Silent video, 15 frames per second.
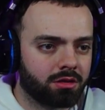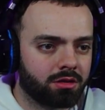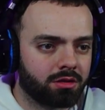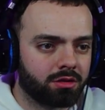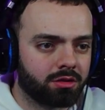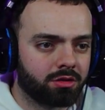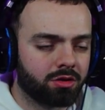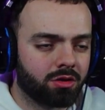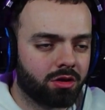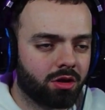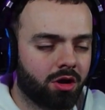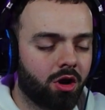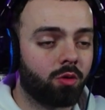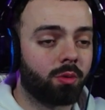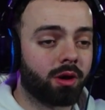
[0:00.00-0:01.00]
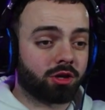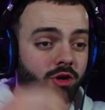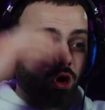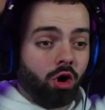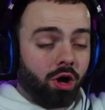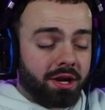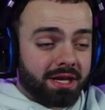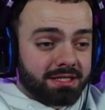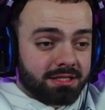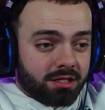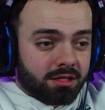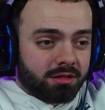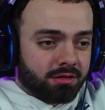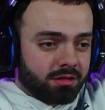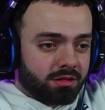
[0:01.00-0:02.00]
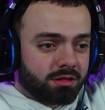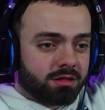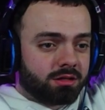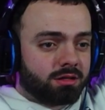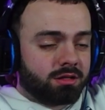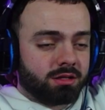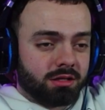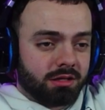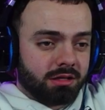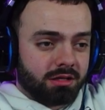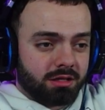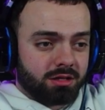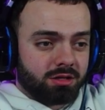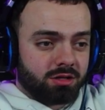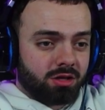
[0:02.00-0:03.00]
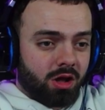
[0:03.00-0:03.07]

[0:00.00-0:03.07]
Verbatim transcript: Really are. Oh my god. Symbol of peace.